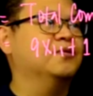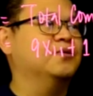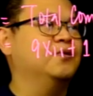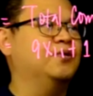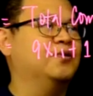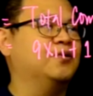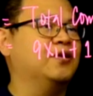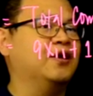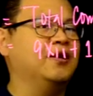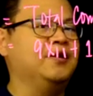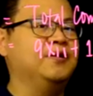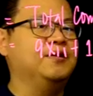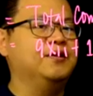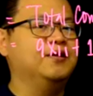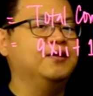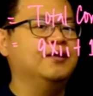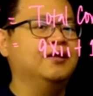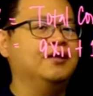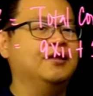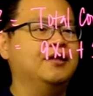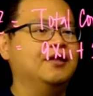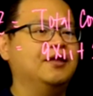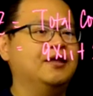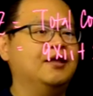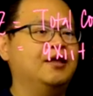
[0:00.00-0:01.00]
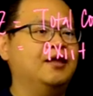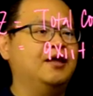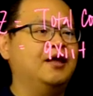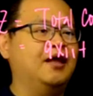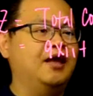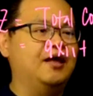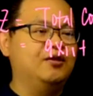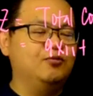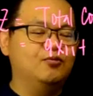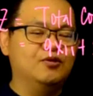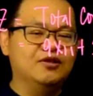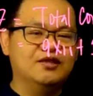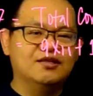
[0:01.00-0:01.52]
Okay?
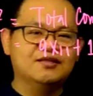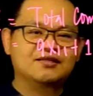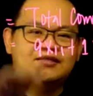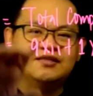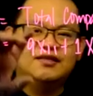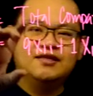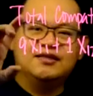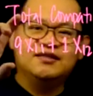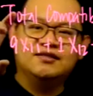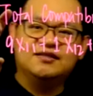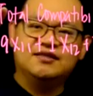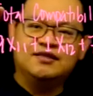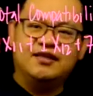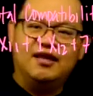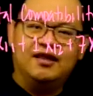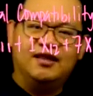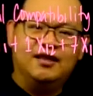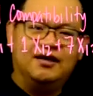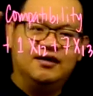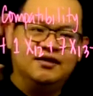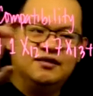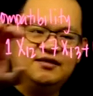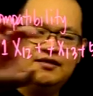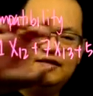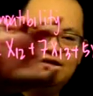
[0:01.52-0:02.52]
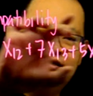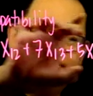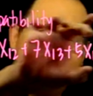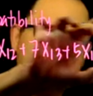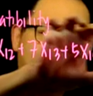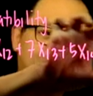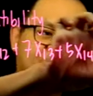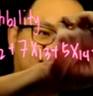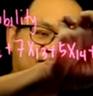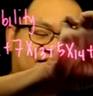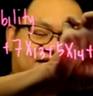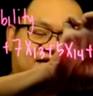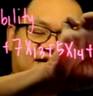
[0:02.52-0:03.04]
And what does this tell
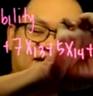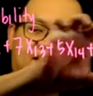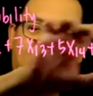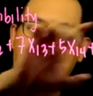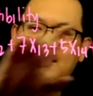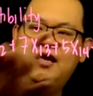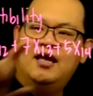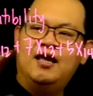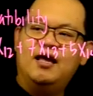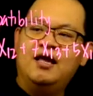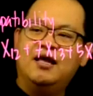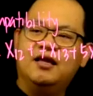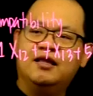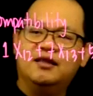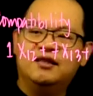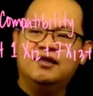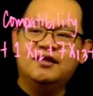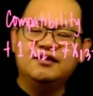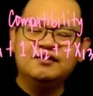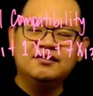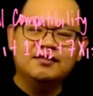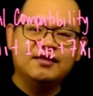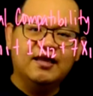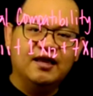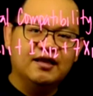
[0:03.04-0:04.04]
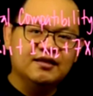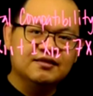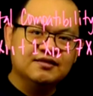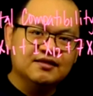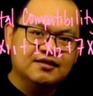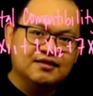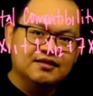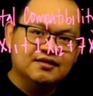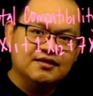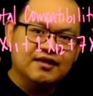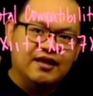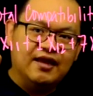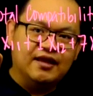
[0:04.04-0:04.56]
us? This tells
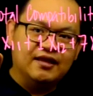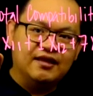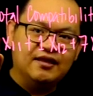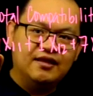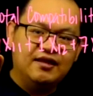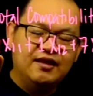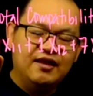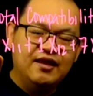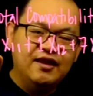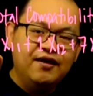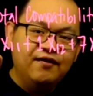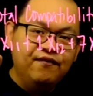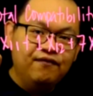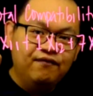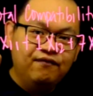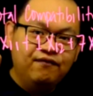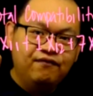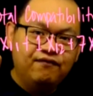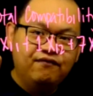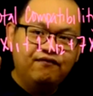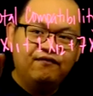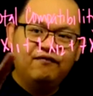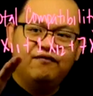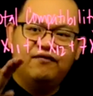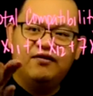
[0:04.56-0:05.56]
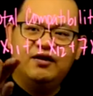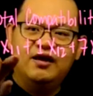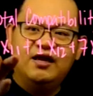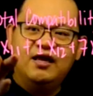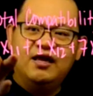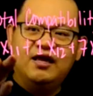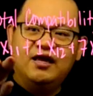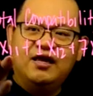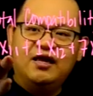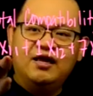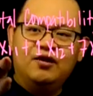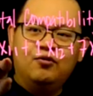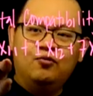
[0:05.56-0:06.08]
us that if
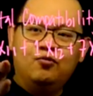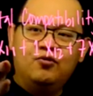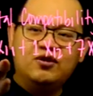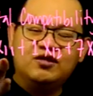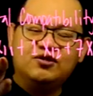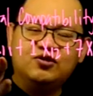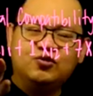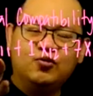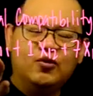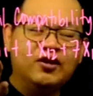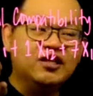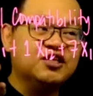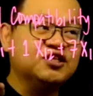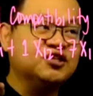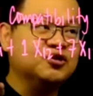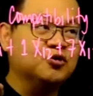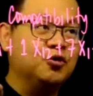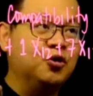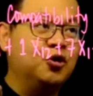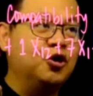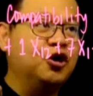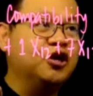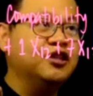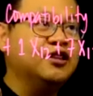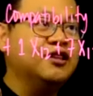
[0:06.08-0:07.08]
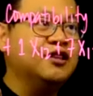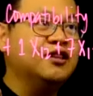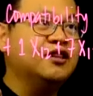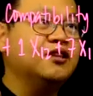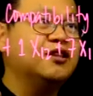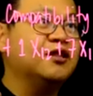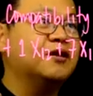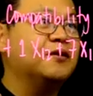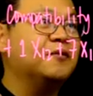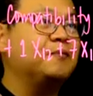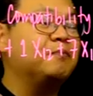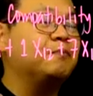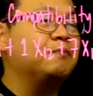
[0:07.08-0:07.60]
we switch on
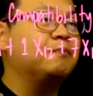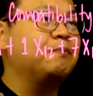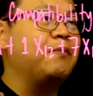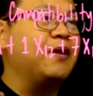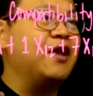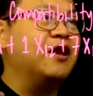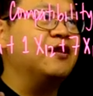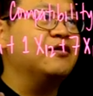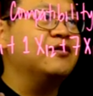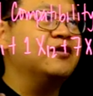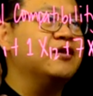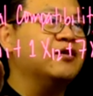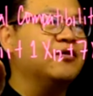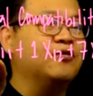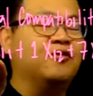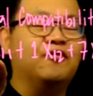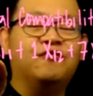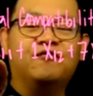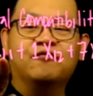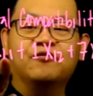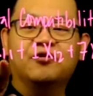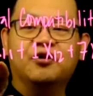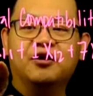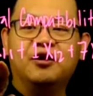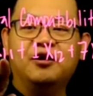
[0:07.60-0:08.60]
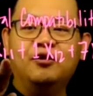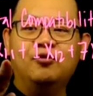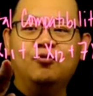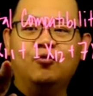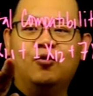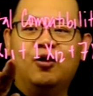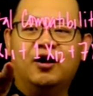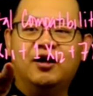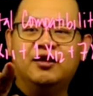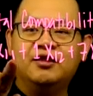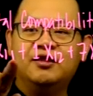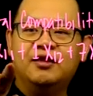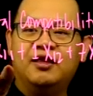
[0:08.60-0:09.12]
the pairing of girl
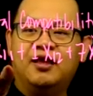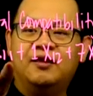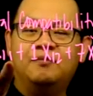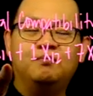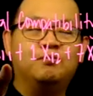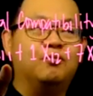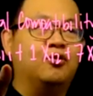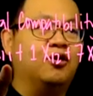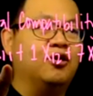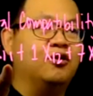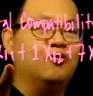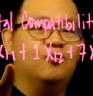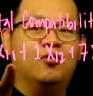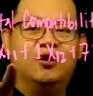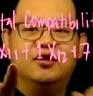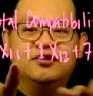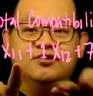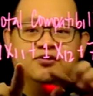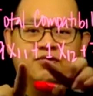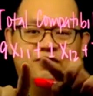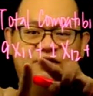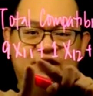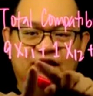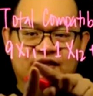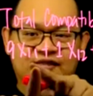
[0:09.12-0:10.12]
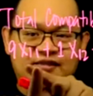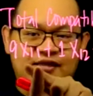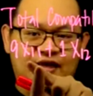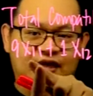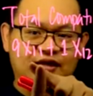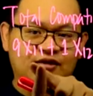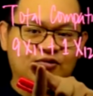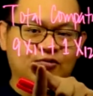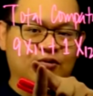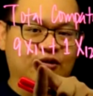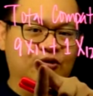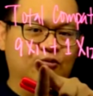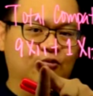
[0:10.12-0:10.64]
1 and boy 1, so that's
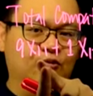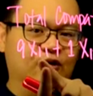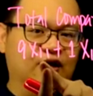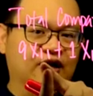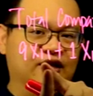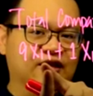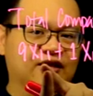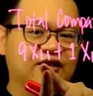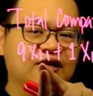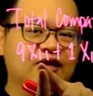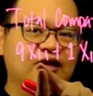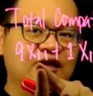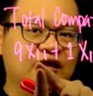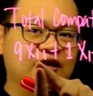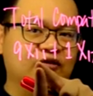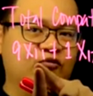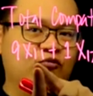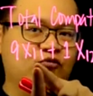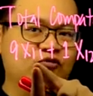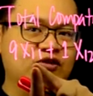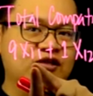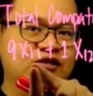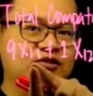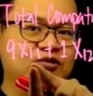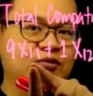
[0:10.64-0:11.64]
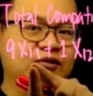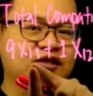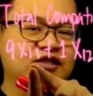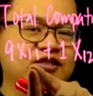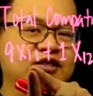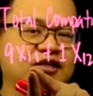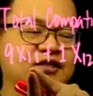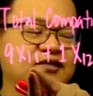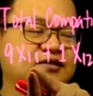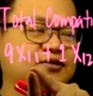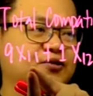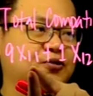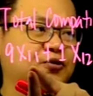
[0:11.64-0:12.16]
x11, if we switch
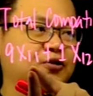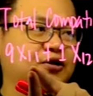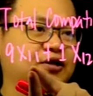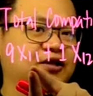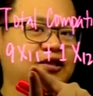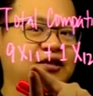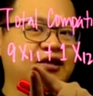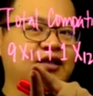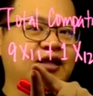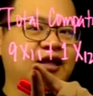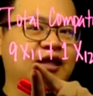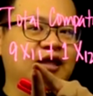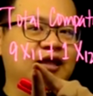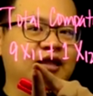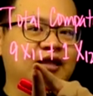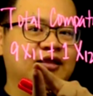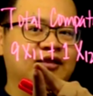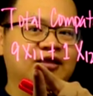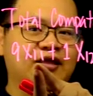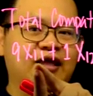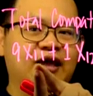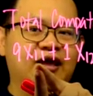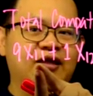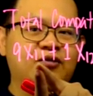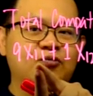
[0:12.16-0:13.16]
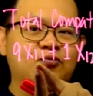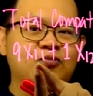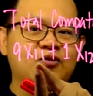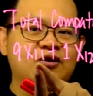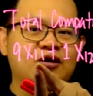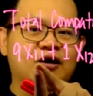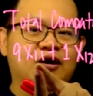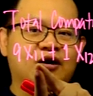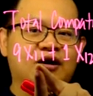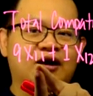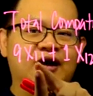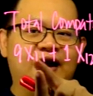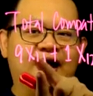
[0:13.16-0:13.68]
this on, then we
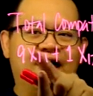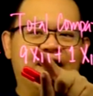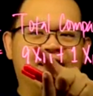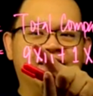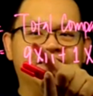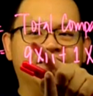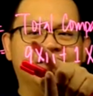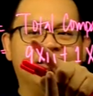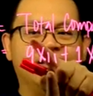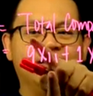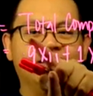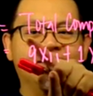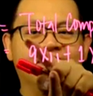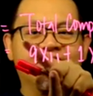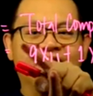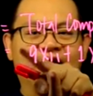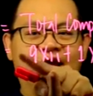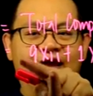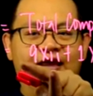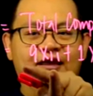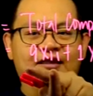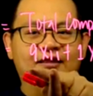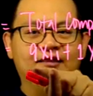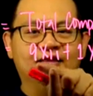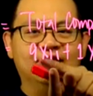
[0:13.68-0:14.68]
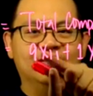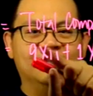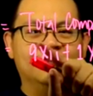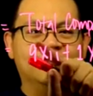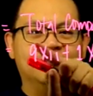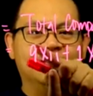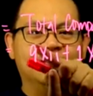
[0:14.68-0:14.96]
are adding 9